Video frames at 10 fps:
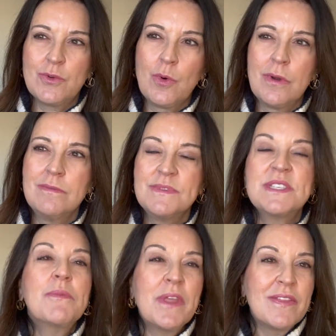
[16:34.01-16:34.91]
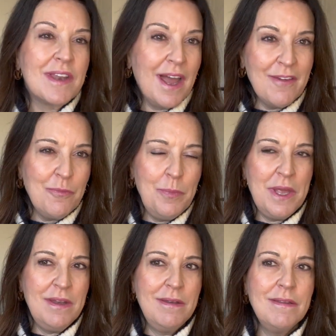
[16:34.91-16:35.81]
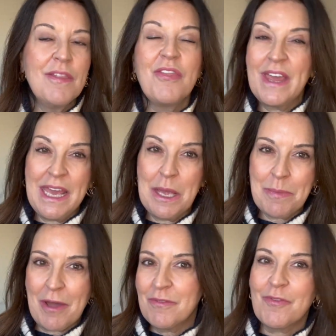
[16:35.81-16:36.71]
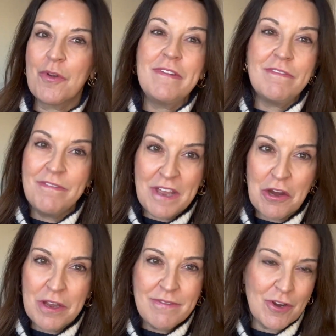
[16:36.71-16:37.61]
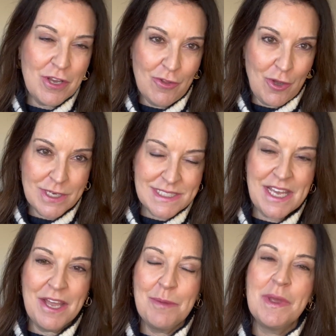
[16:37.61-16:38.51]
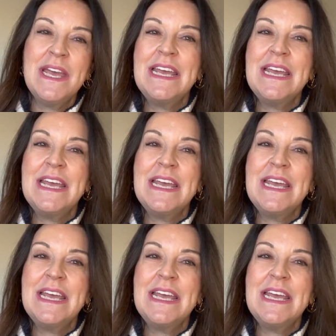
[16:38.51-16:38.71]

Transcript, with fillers: or something that I've been thinking about for a very, very long time,